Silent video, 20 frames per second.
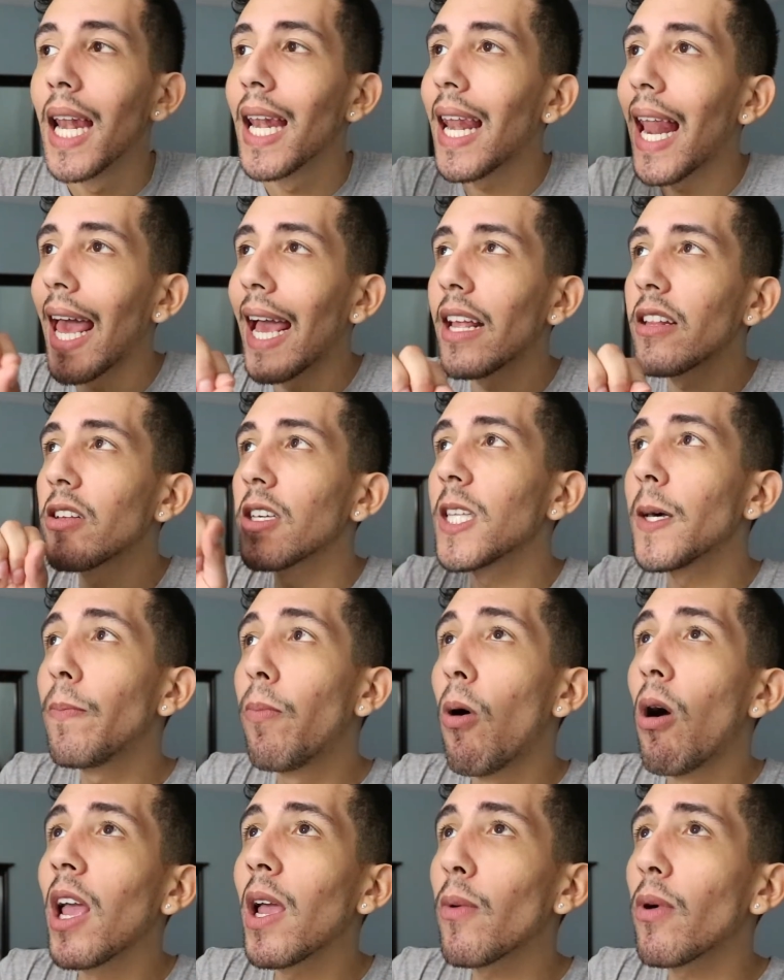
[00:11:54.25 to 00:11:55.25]
like to the
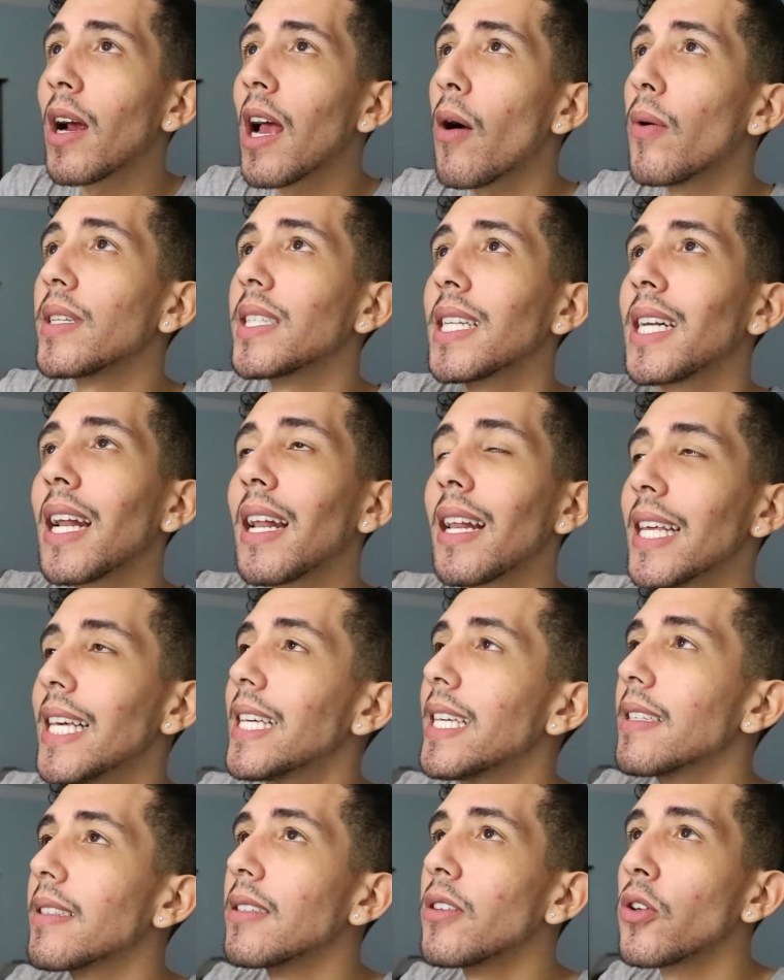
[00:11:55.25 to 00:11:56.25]
point where I was gonna
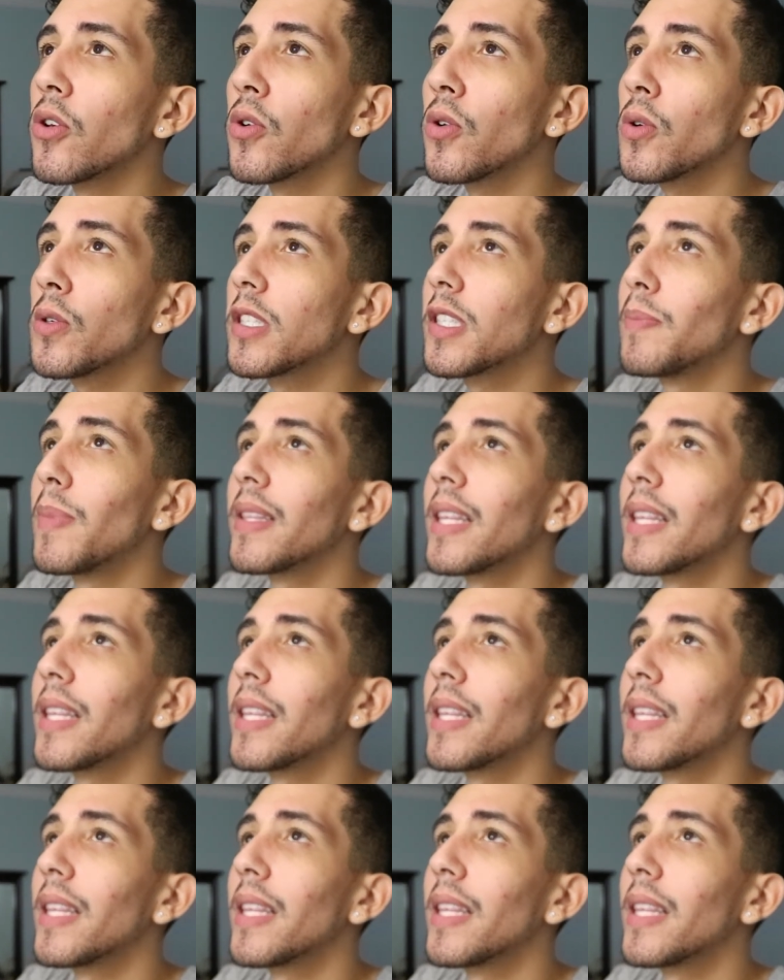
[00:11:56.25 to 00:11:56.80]
leak his nudes,